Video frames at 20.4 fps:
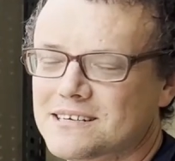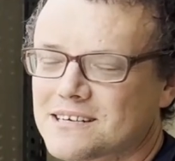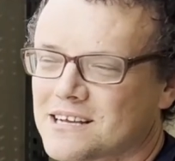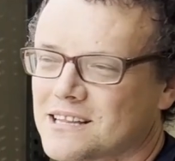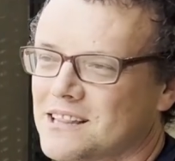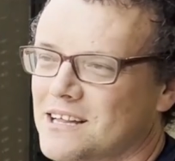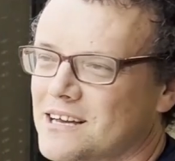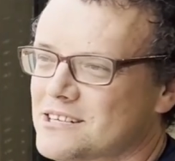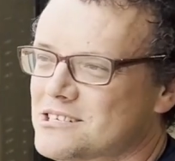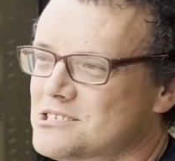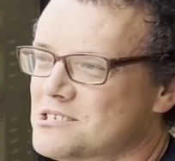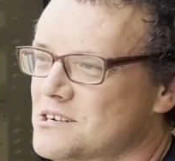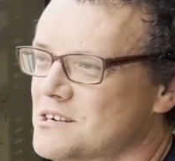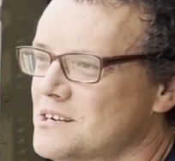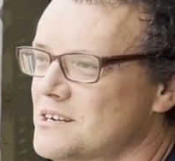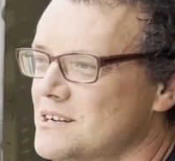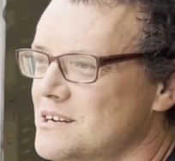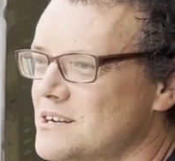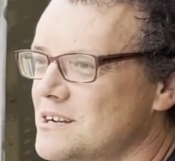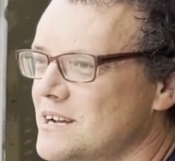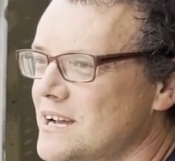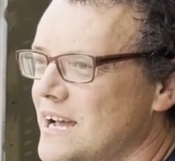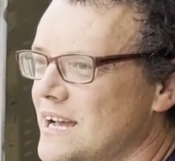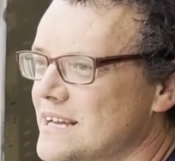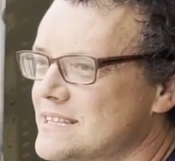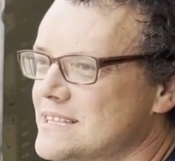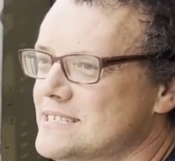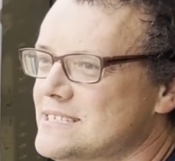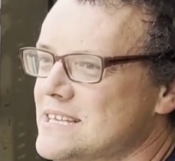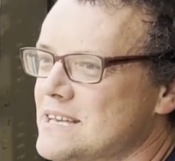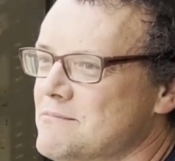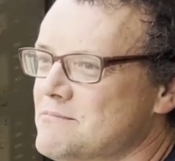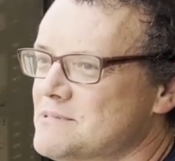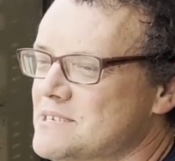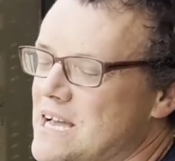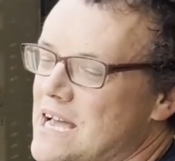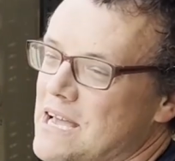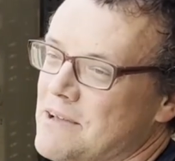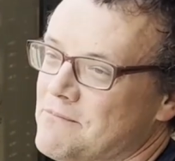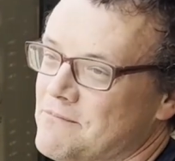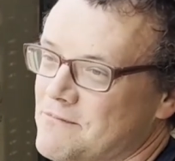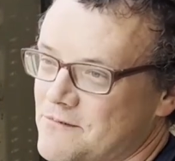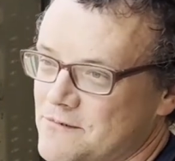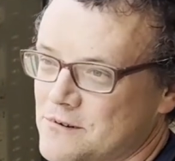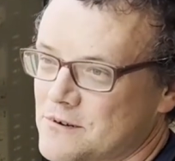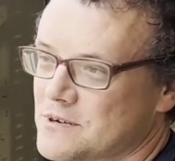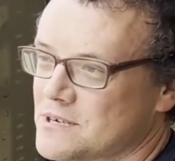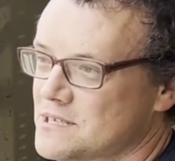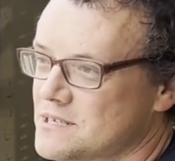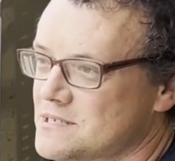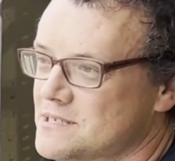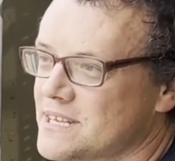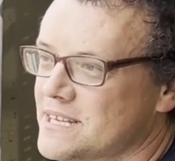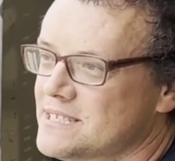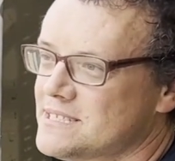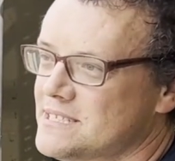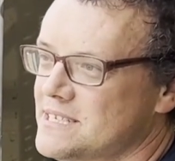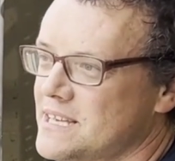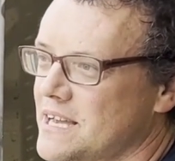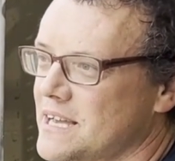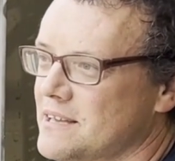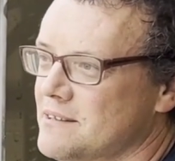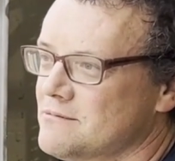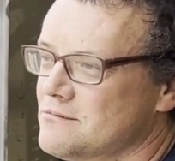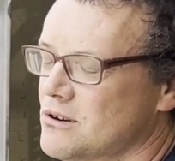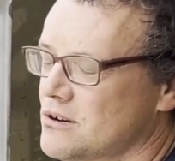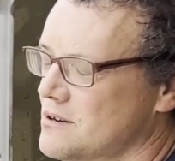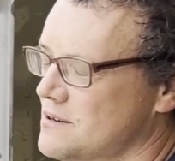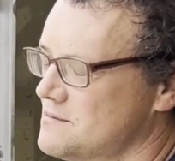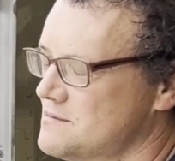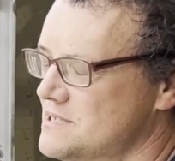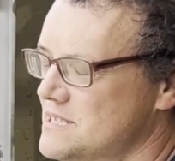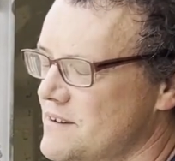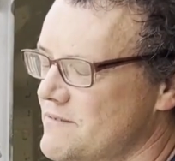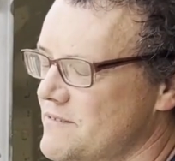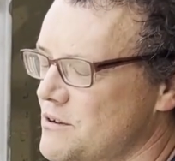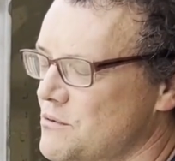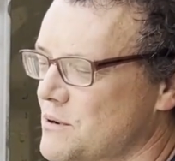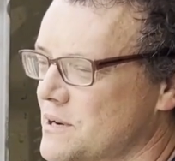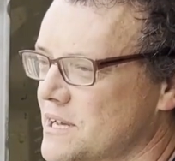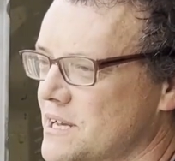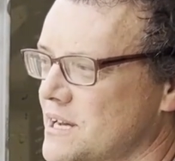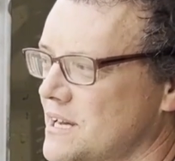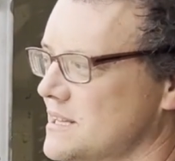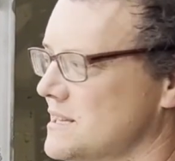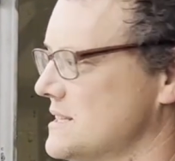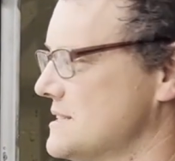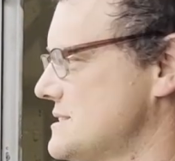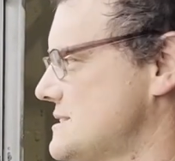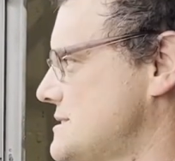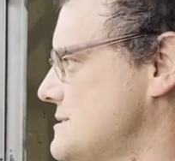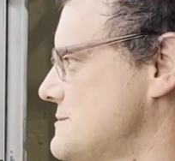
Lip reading: clutch at the same time for a 68 or a 71 Cutlass?